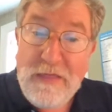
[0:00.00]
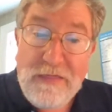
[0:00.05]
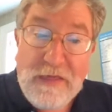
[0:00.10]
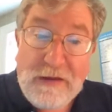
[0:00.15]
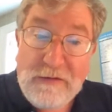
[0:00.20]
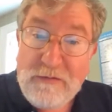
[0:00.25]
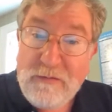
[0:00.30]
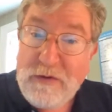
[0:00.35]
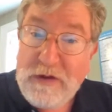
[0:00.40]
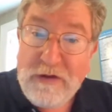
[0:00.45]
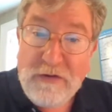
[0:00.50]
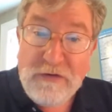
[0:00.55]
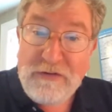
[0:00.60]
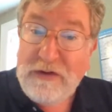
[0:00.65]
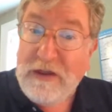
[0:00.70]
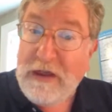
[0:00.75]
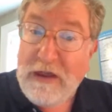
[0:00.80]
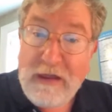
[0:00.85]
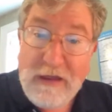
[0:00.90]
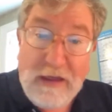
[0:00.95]
that
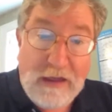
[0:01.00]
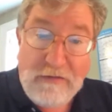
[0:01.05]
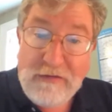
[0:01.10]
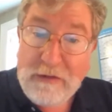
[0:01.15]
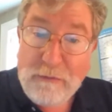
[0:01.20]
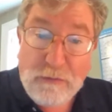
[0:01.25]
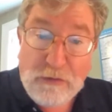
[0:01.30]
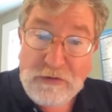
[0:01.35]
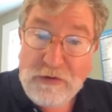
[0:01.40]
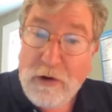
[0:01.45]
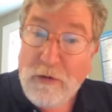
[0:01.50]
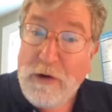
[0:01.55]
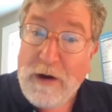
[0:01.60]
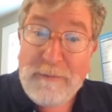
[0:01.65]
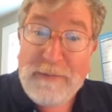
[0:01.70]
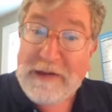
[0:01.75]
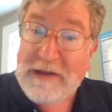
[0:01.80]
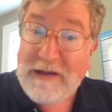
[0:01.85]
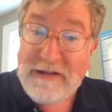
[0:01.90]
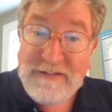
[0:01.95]
will go
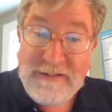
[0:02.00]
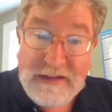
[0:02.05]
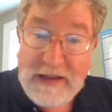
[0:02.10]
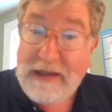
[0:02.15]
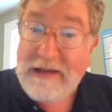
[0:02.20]
up against